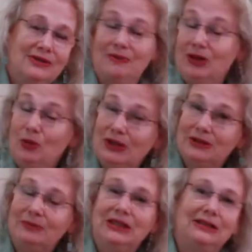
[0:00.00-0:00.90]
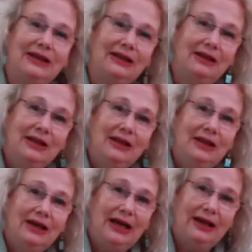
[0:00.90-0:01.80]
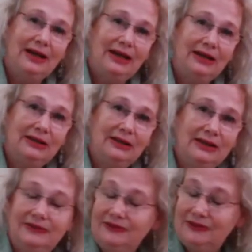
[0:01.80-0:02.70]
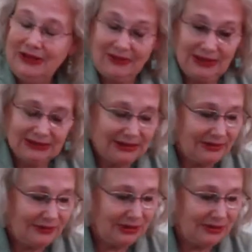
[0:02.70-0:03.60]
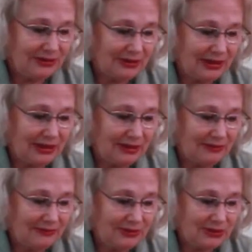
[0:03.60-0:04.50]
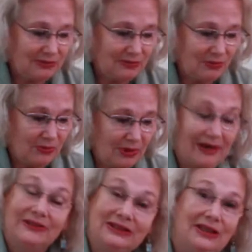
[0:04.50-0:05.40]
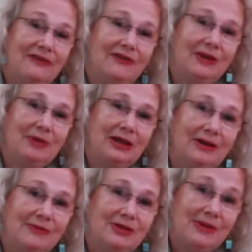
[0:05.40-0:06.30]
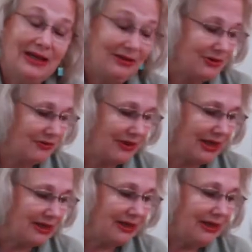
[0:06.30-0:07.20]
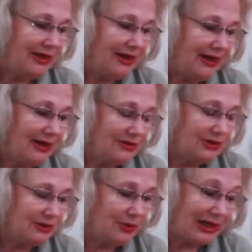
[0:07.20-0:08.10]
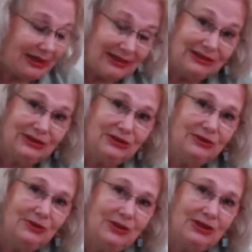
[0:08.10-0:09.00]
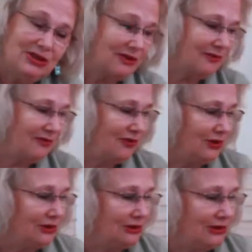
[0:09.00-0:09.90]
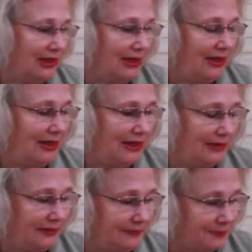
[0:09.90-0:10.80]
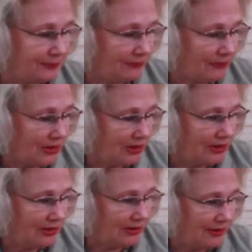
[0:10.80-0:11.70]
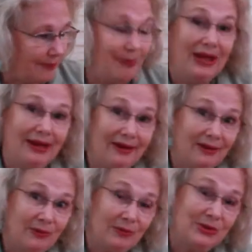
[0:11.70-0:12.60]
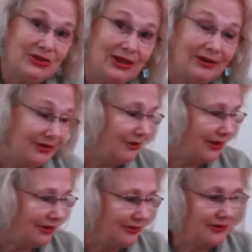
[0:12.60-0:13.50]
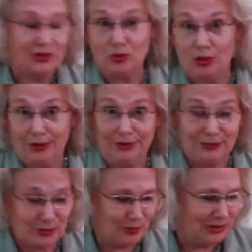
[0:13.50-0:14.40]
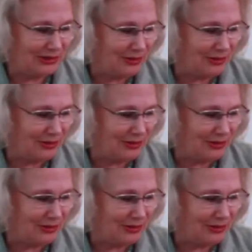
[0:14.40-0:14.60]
something welcoming. Like I love at Thanksgiving, a lot of extended family come to my house for that. And so what I like to do is to fill a pan with cider, and this is water, so